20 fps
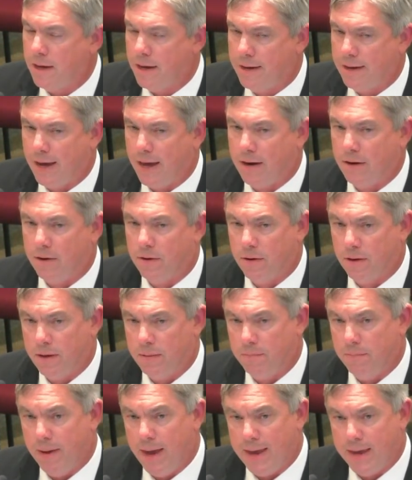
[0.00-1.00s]
And not only
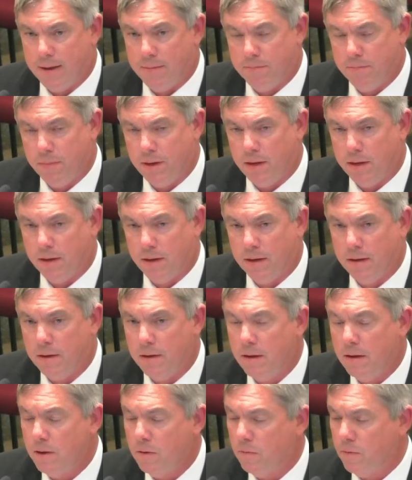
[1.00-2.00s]
may it meet
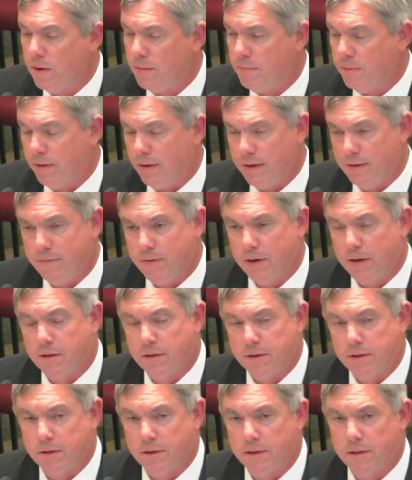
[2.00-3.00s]
it, we believe it
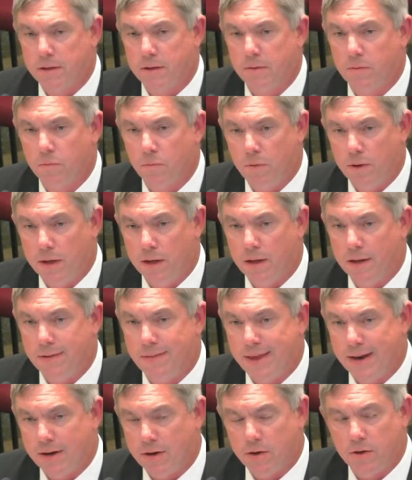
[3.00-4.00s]
clearly will,
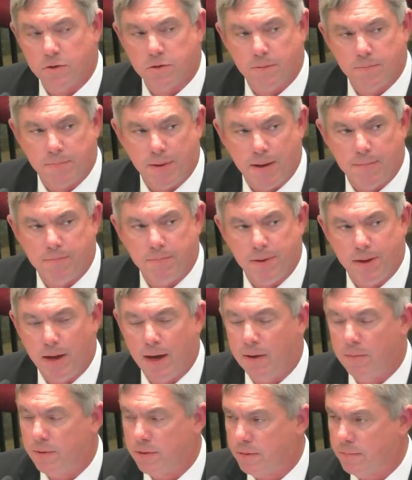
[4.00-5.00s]
and that it goes above and
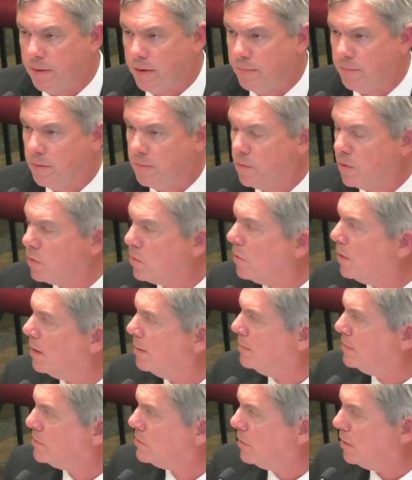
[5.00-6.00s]
beyond what the minimum
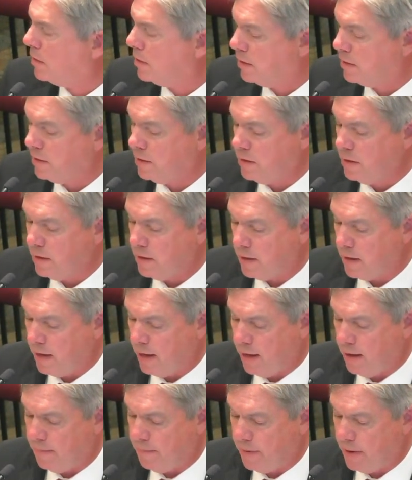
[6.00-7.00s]
requirements are.
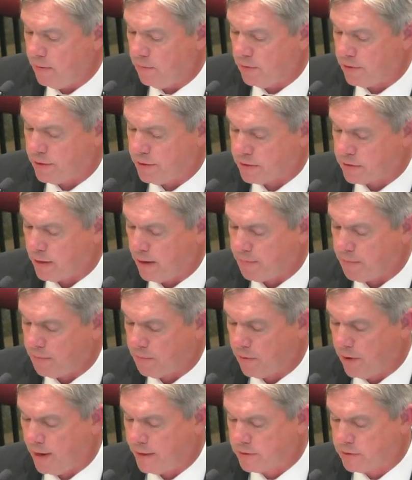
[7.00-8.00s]
And with this type of
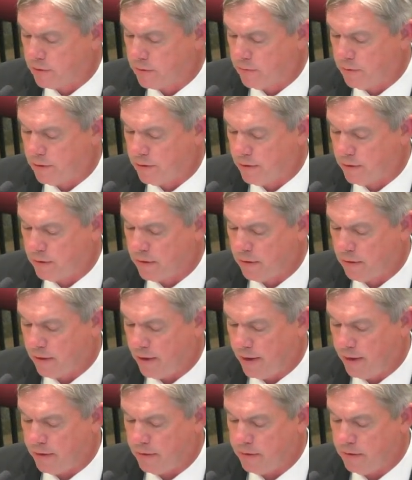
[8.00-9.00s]
project, we think that
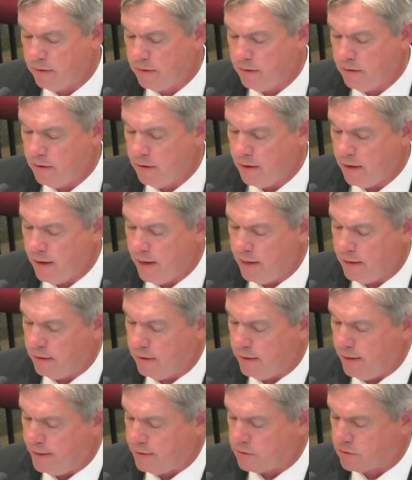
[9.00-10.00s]

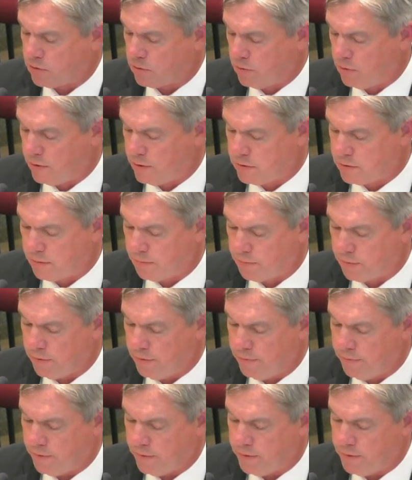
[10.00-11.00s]
that lends toward its
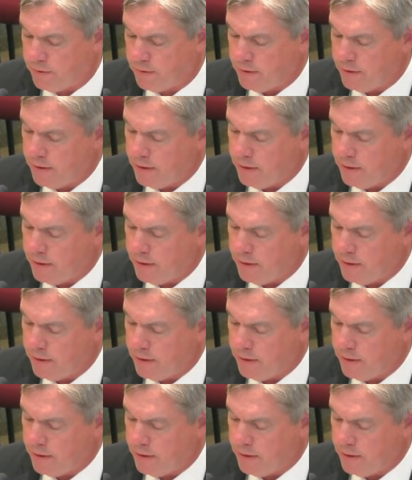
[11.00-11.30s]
approval.